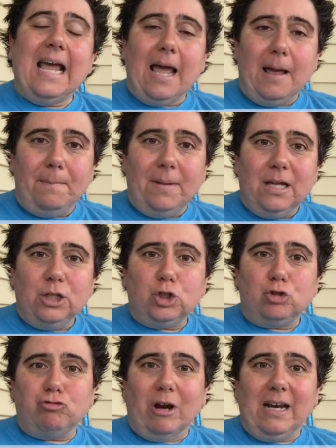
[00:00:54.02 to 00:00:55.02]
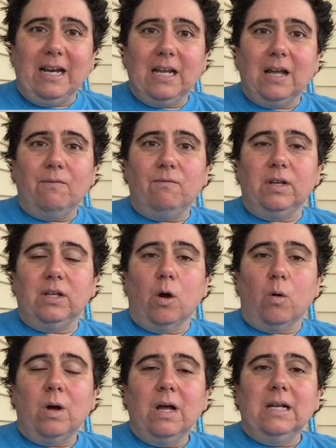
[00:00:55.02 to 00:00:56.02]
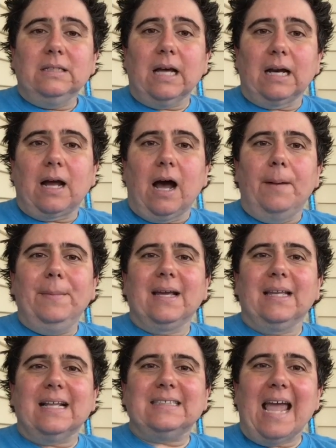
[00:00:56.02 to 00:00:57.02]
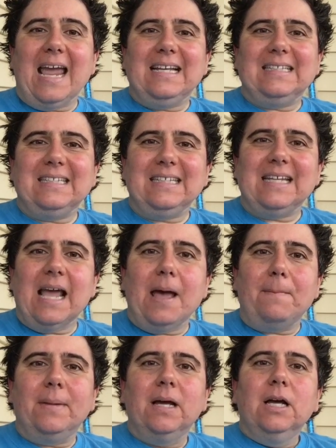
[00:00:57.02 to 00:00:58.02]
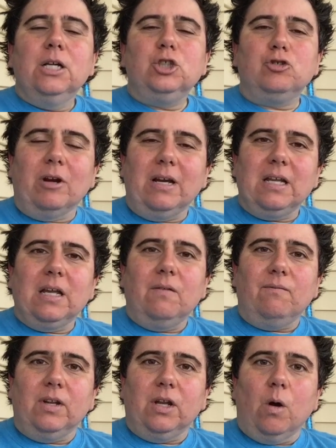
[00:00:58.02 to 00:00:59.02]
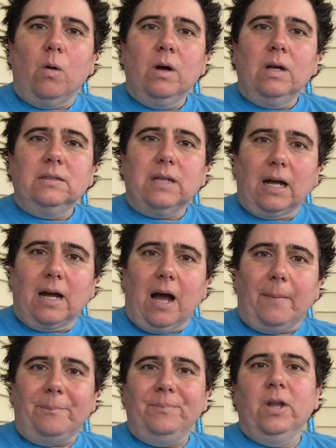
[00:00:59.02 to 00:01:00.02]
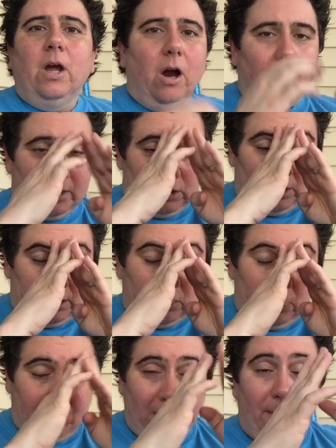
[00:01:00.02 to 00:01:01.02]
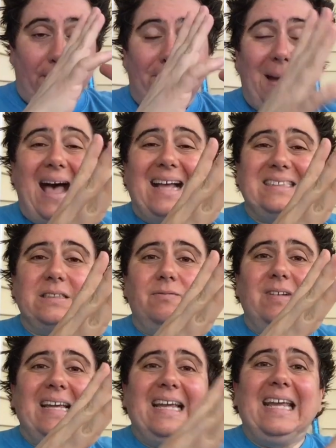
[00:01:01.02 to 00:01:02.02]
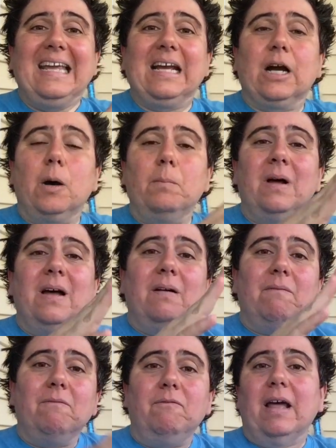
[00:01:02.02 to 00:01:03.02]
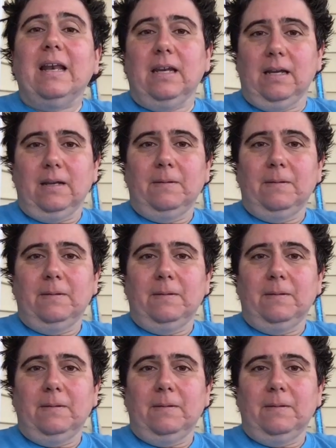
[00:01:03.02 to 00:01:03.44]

atmtrainingvideo.com. Again, that's atm trainingvideo.com. All right, so let's talk about passive income vending.